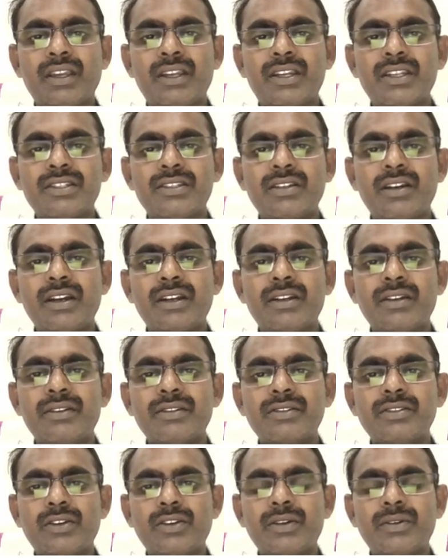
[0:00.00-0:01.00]
It is
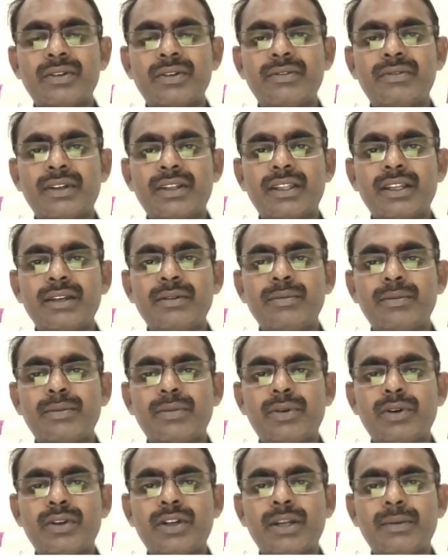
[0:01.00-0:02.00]
not suitable for the
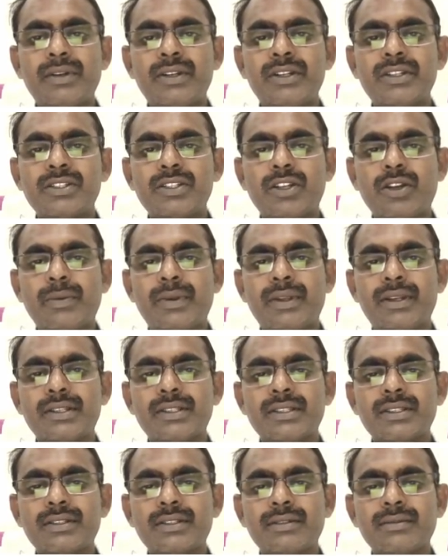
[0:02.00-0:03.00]
portable
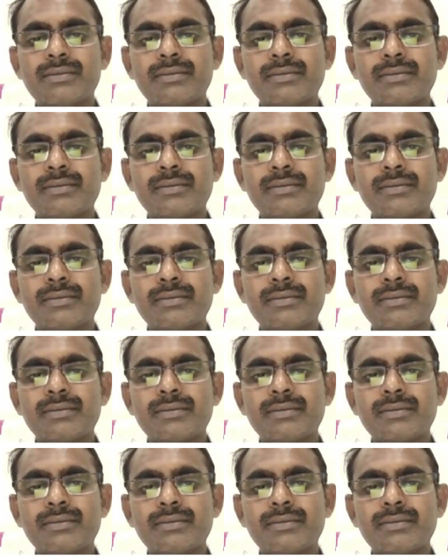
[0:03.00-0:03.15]
instruments.